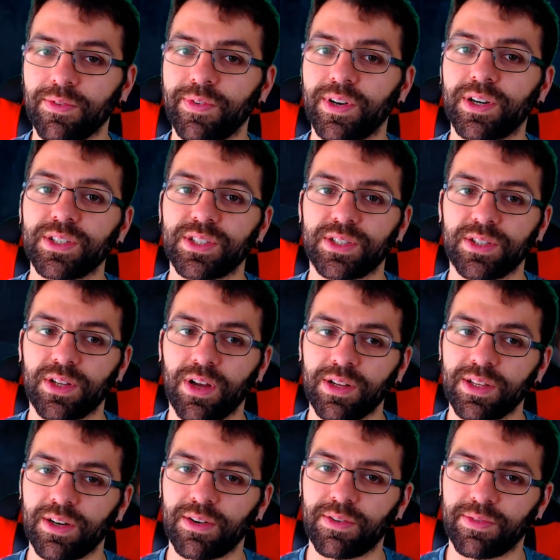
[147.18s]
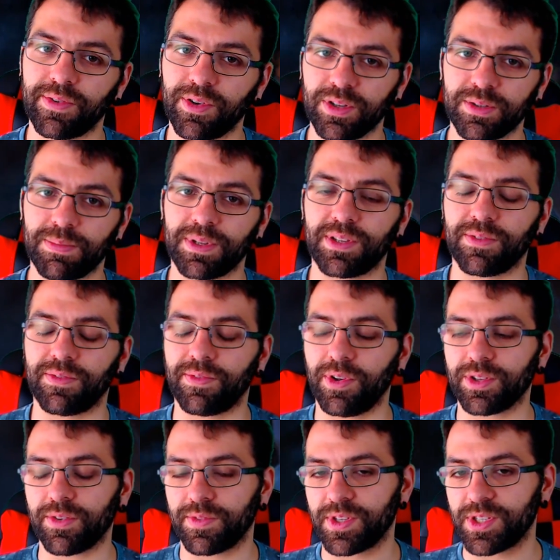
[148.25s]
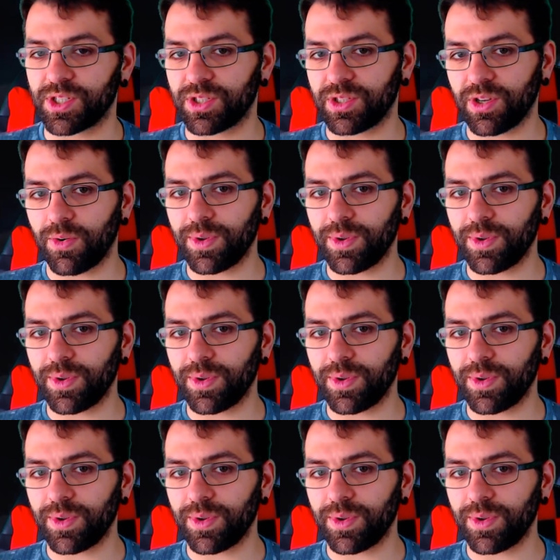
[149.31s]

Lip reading: her is not her fault, but the fault of the story